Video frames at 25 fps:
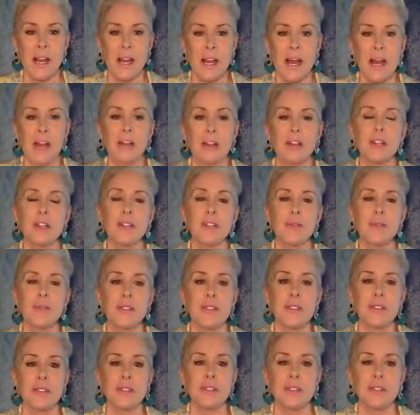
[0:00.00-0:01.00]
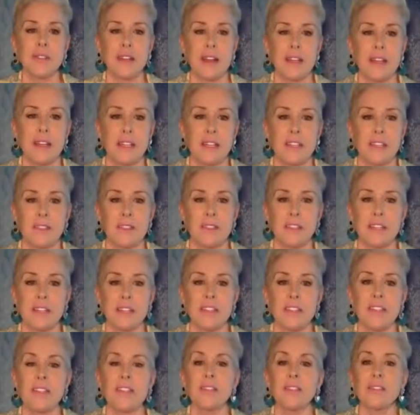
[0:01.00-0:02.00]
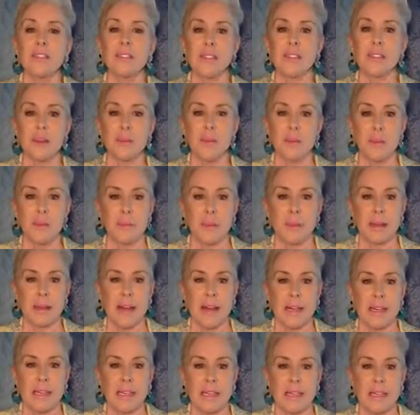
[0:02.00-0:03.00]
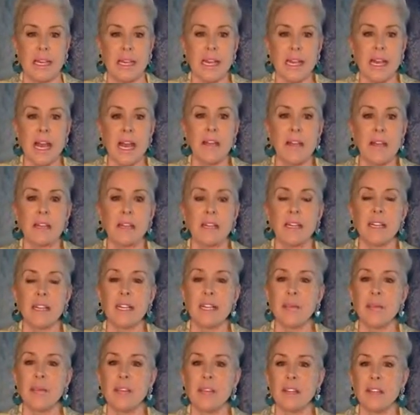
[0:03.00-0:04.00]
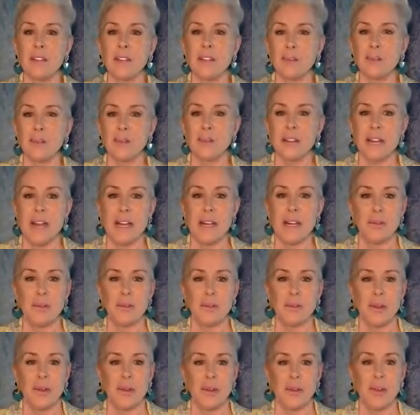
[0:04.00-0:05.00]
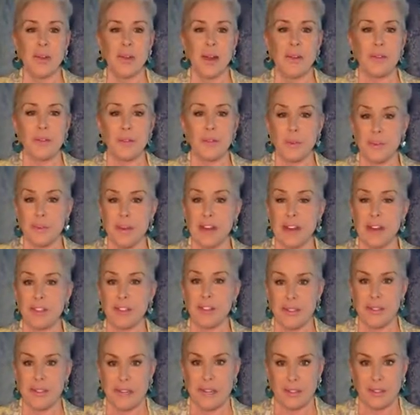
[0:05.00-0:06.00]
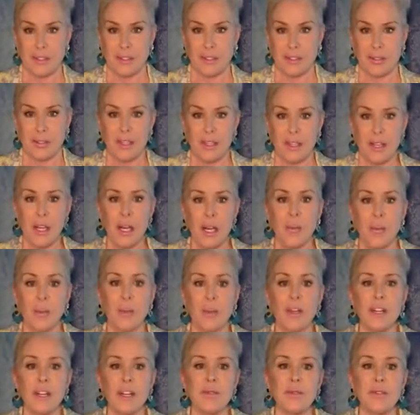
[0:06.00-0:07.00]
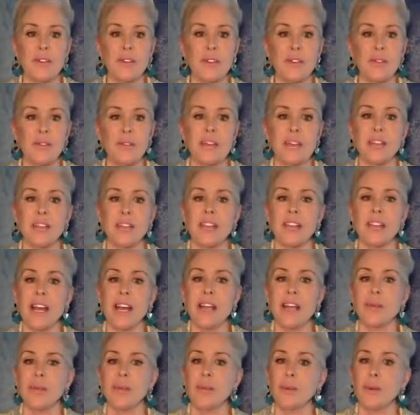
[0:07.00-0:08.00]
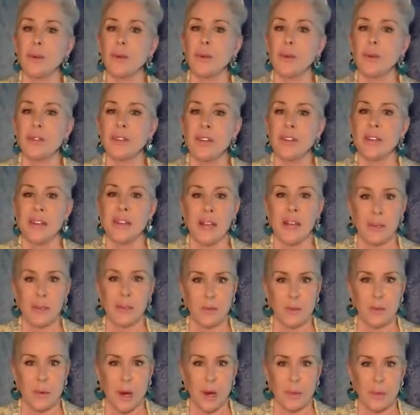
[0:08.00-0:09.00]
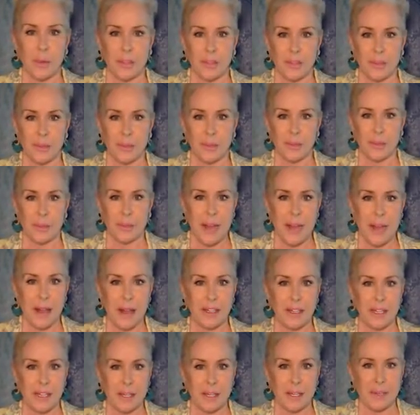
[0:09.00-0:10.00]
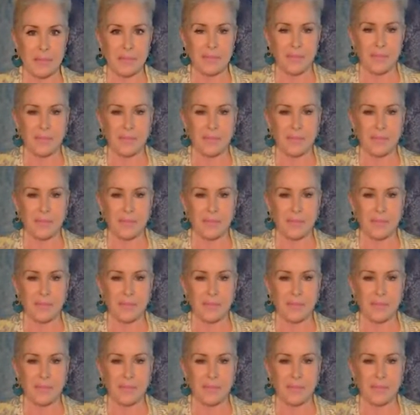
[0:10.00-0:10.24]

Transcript: A clear vision that is intensely replayed in the limitless creative field of your imagination will eventually take root and grow into reality.